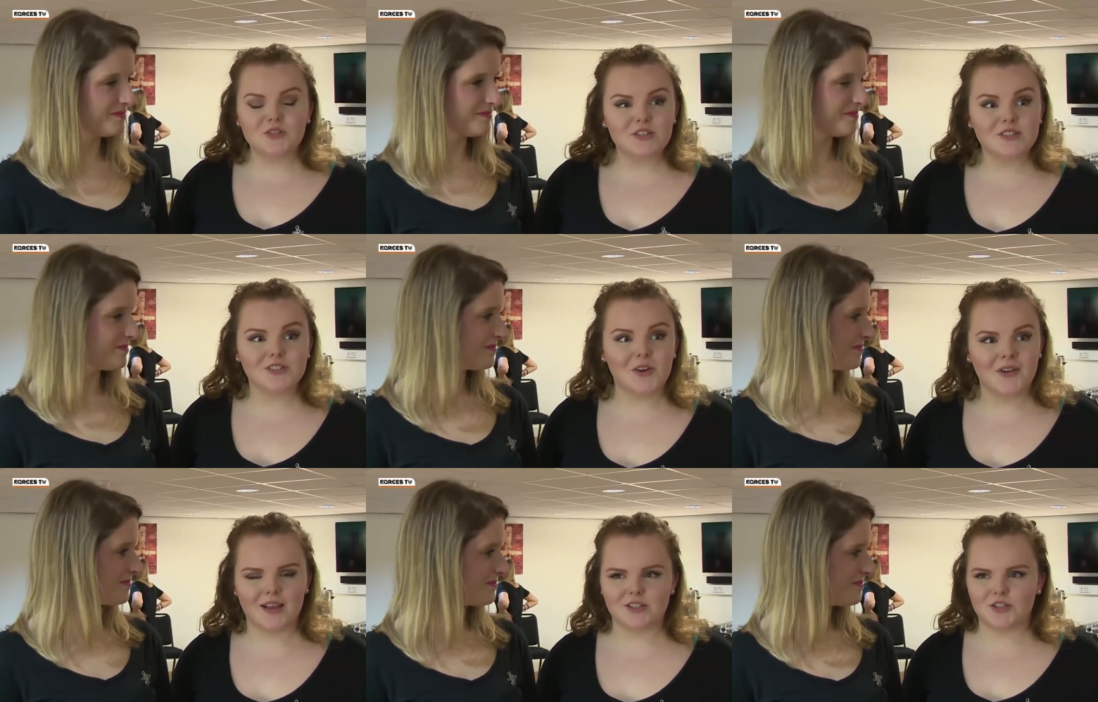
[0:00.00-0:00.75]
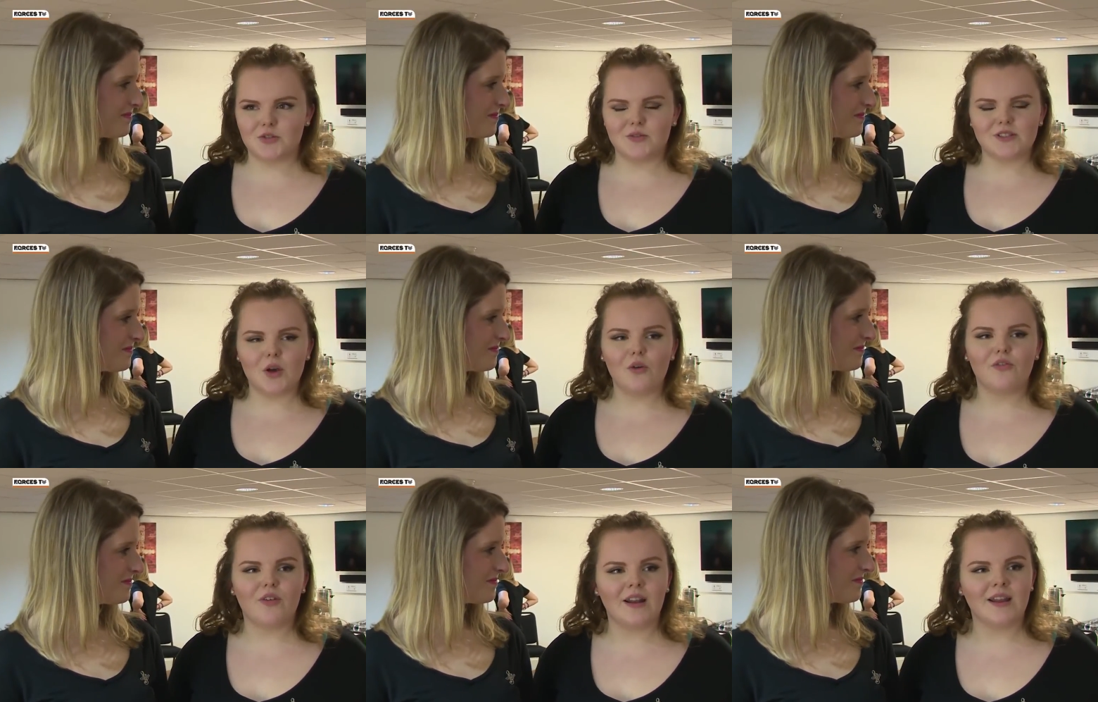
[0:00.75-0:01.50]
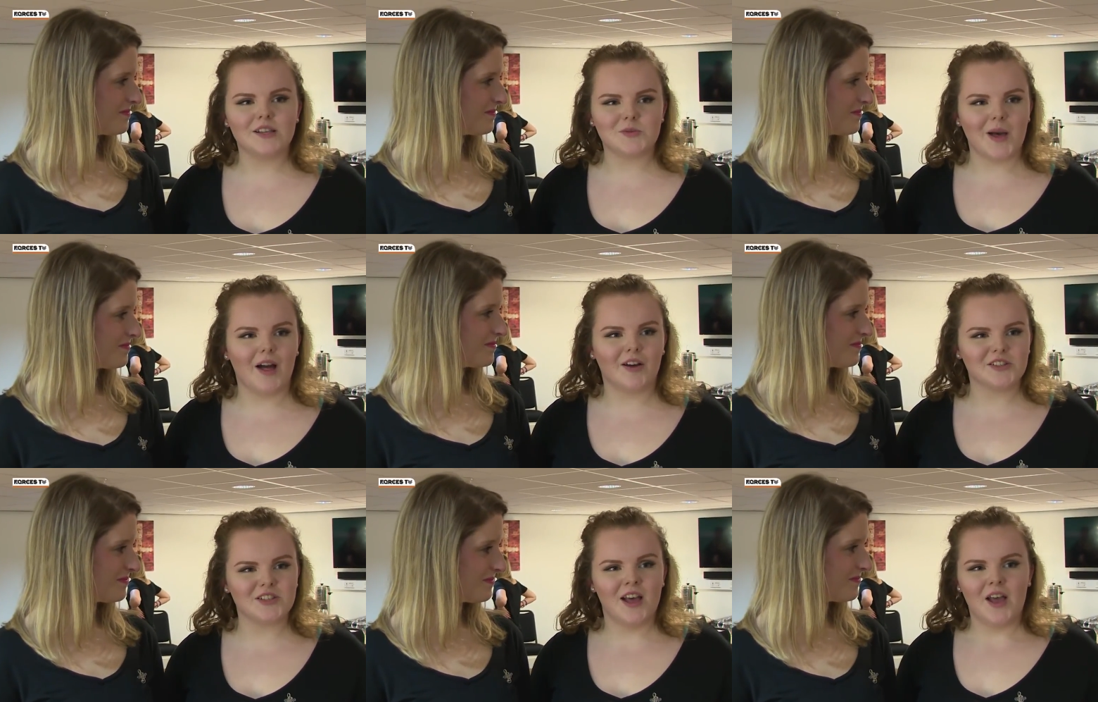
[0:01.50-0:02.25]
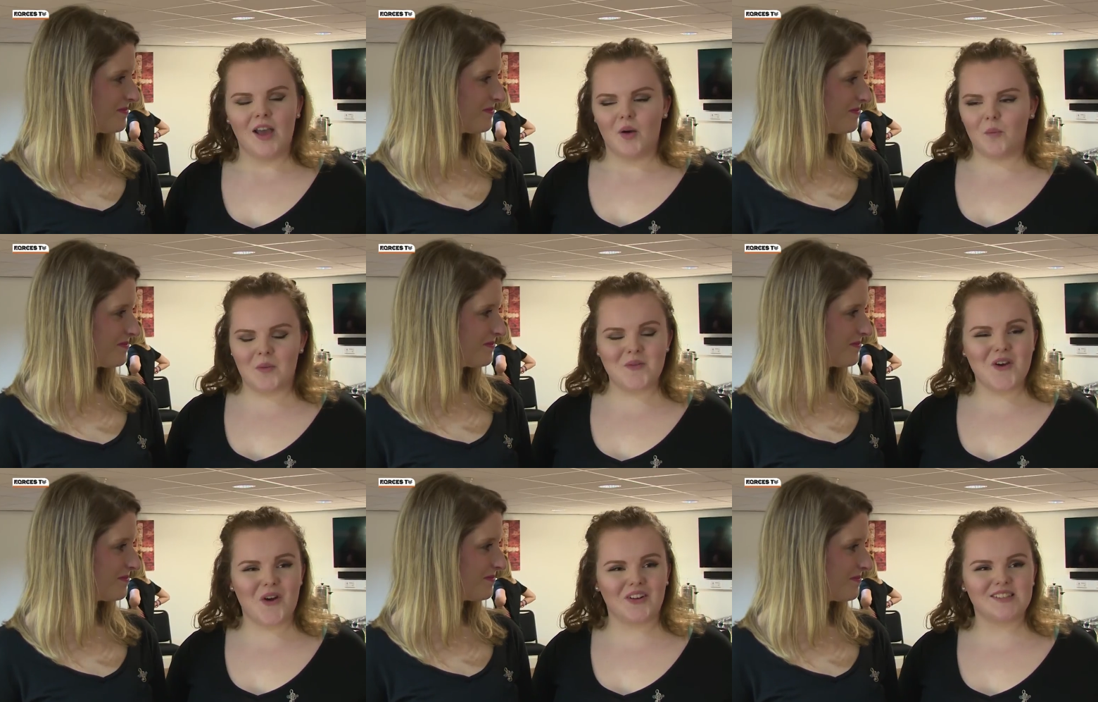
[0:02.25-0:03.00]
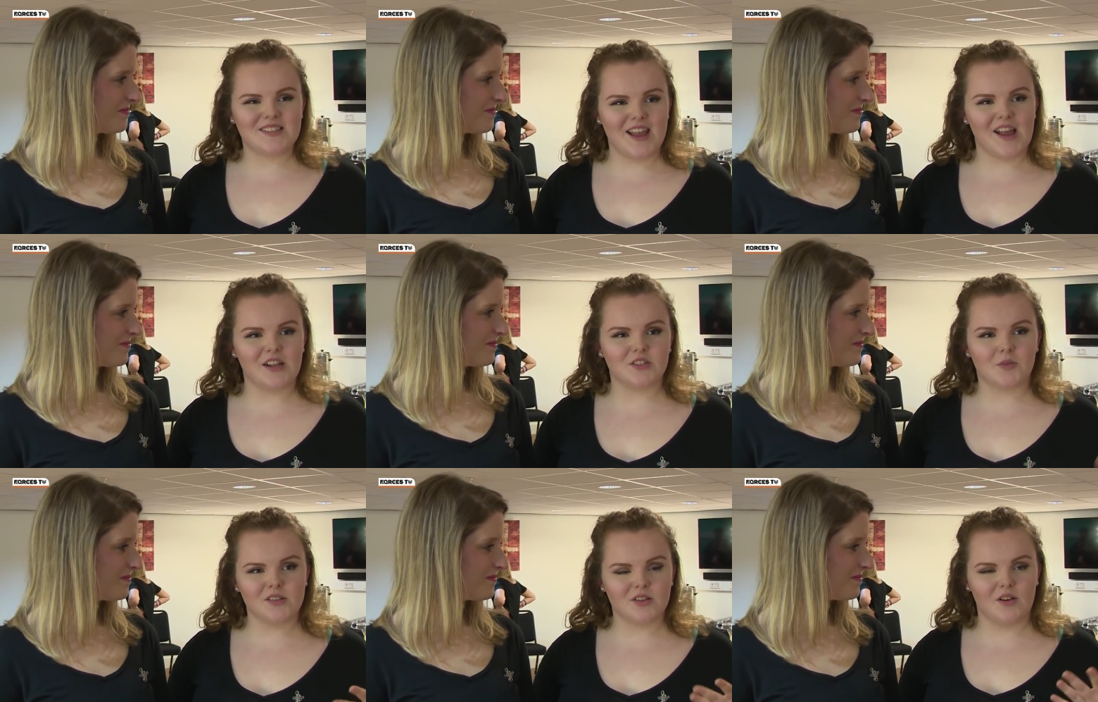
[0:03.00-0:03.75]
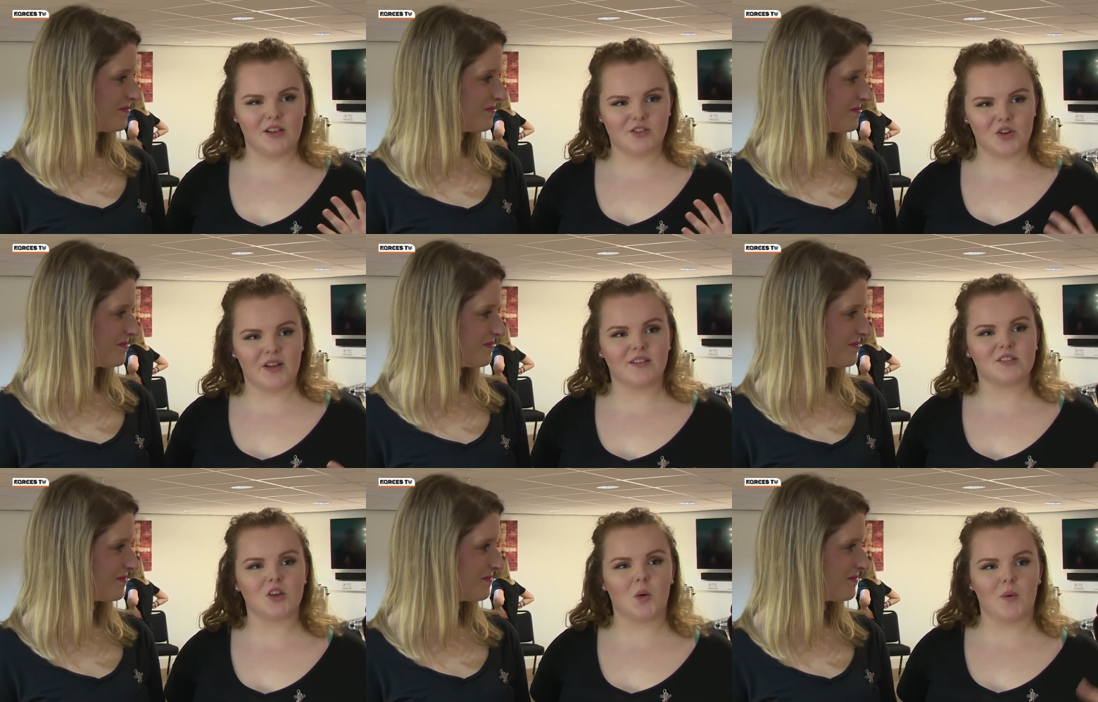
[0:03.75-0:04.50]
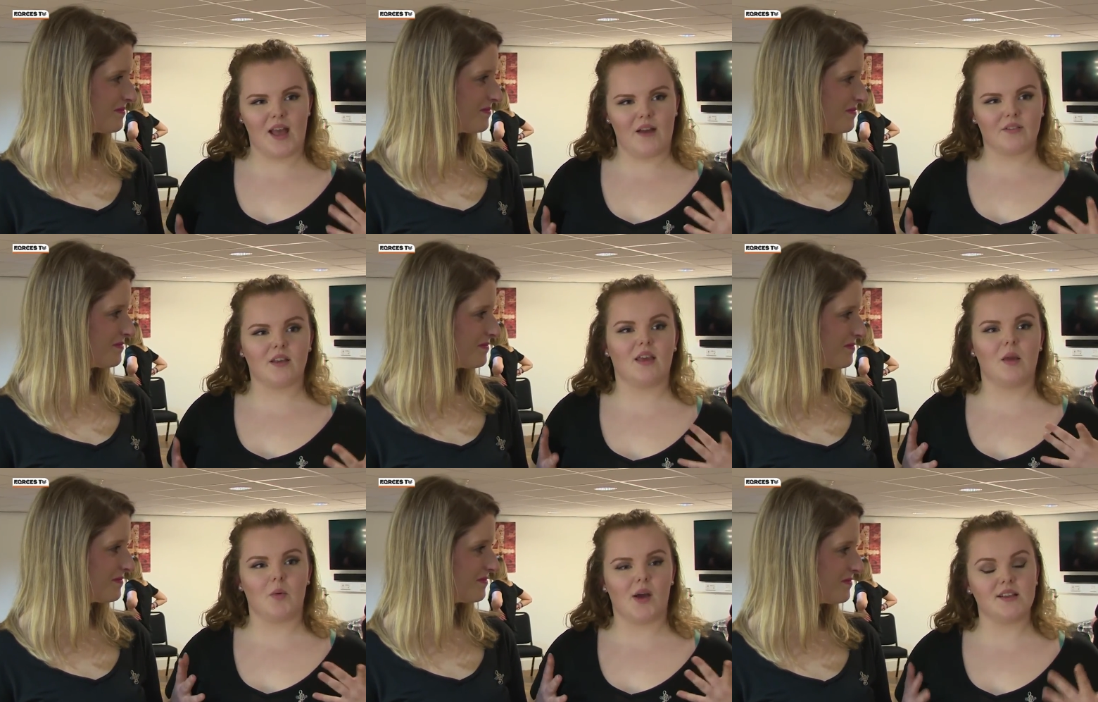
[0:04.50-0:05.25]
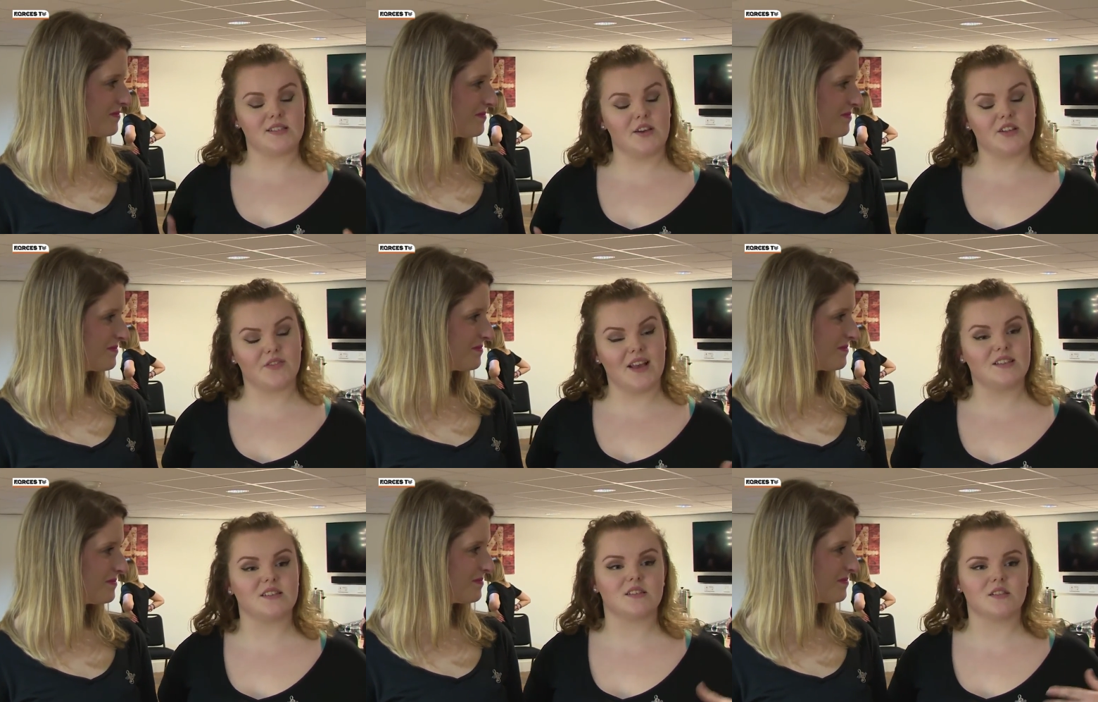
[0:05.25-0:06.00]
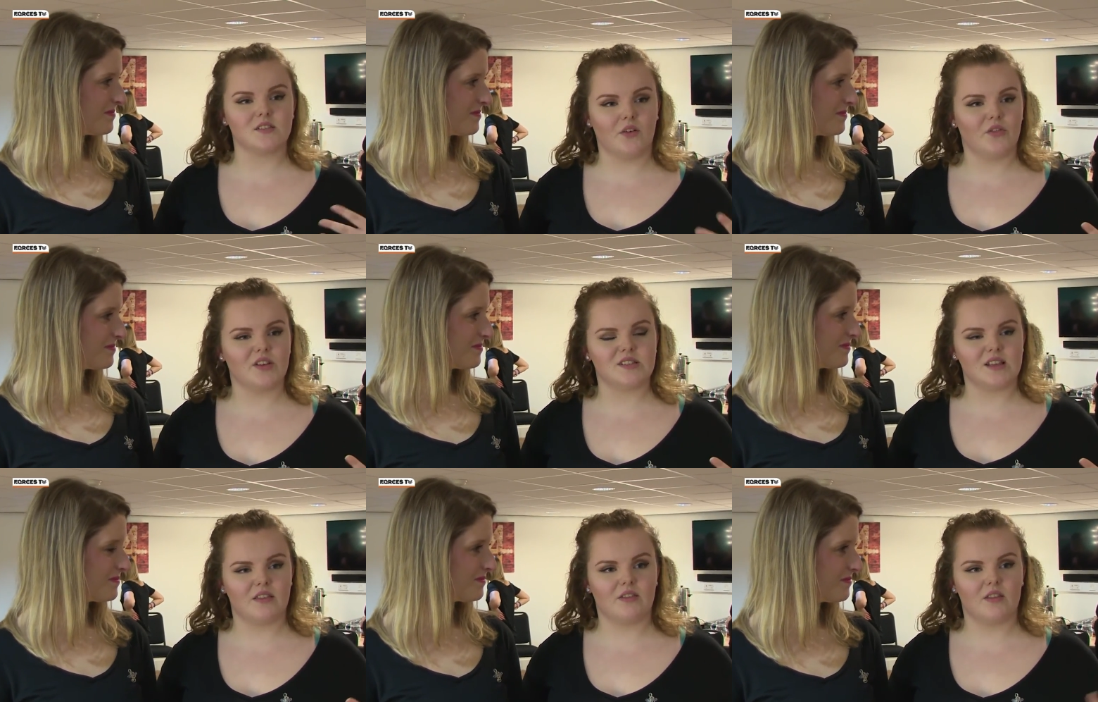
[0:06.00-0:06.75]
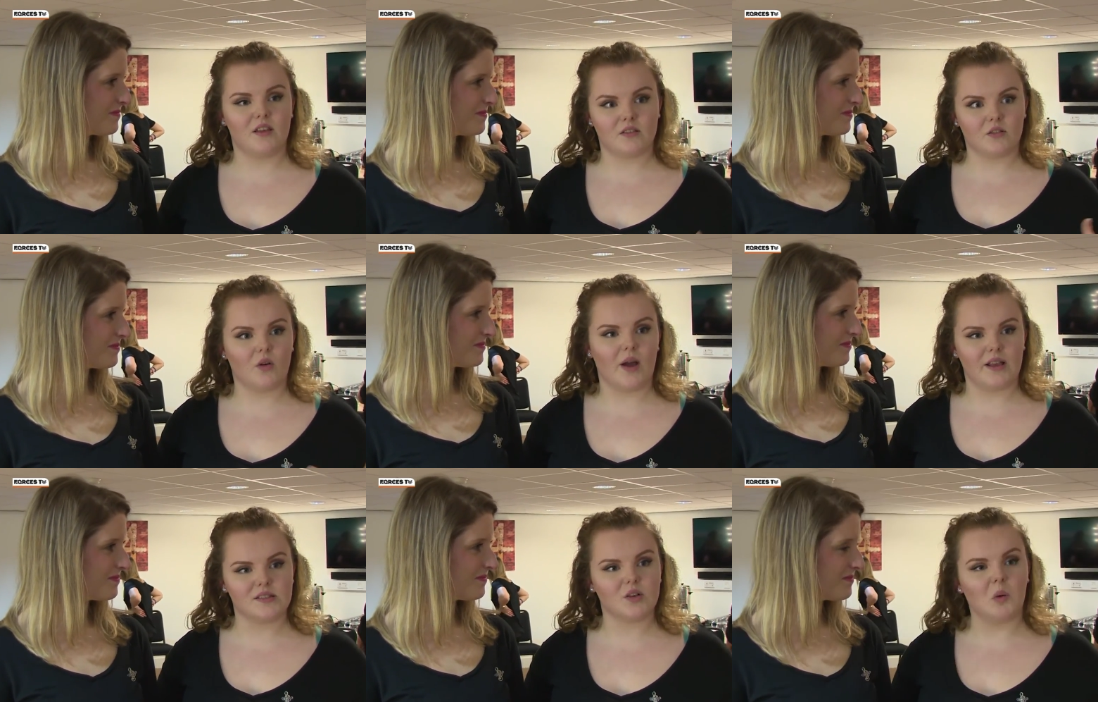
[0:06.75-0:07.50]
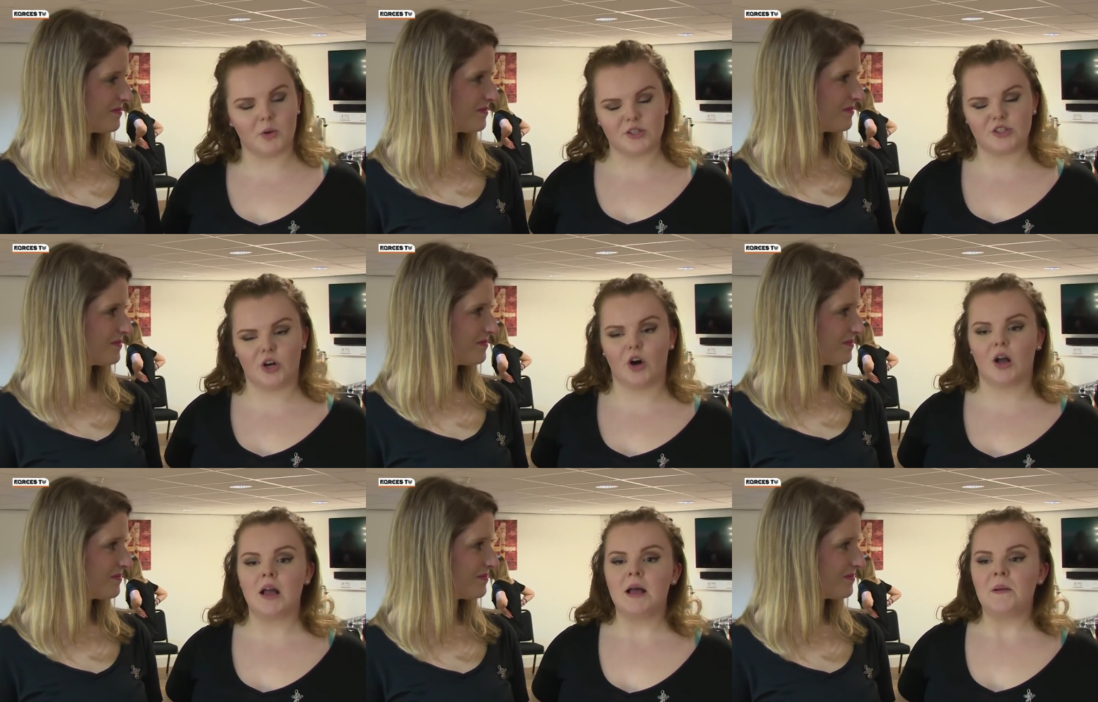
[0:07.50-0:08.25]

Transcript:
Speaker 1: was just so nice and she was so funny as well because when we were on stage, because uh, during the song we have to keep quite serious faces because obviously it's quite a somber song.